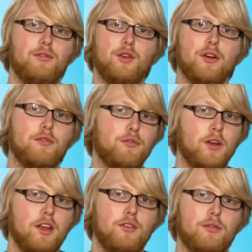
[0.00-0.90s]
you're
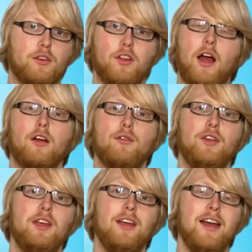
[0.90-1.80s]
into
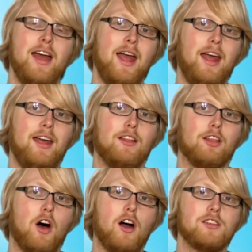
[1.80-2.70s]
photography, a
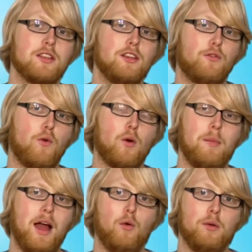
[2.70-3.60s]
lossless
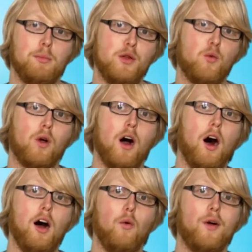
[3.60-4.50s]
format would be RAW,